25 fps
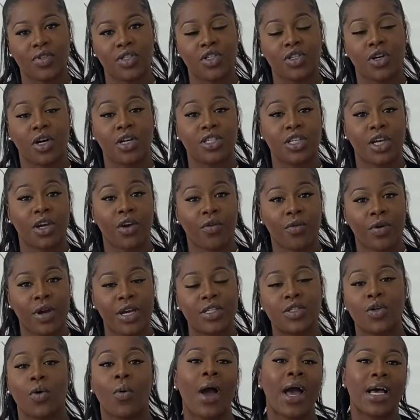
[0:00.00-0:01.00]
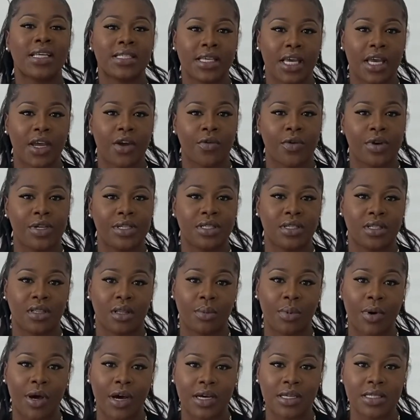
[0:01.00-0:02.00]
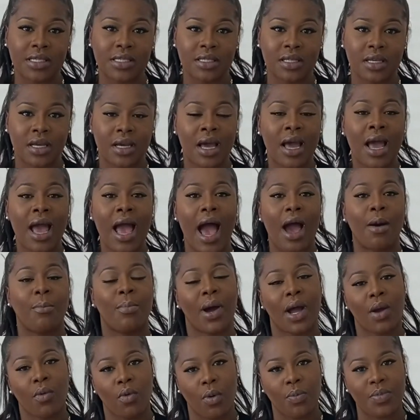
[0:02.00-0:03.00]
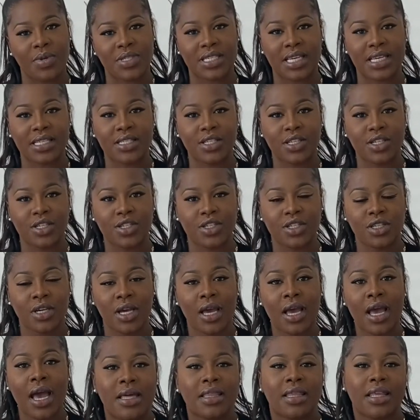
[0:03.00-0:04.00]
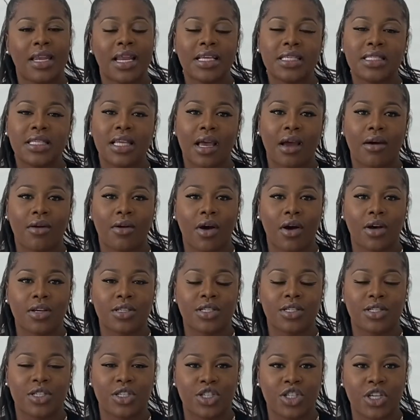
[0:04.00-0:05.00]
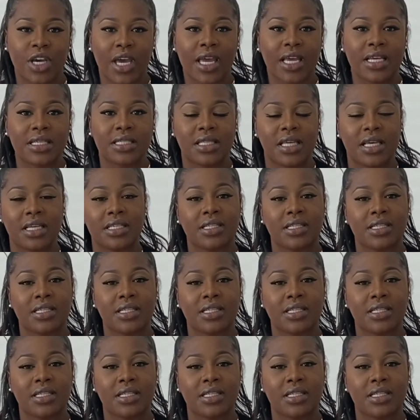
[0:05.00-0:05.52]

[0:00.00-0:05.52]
charge increase, or has it increased in the past, and by what percentage? The next thing I would ask you to check is things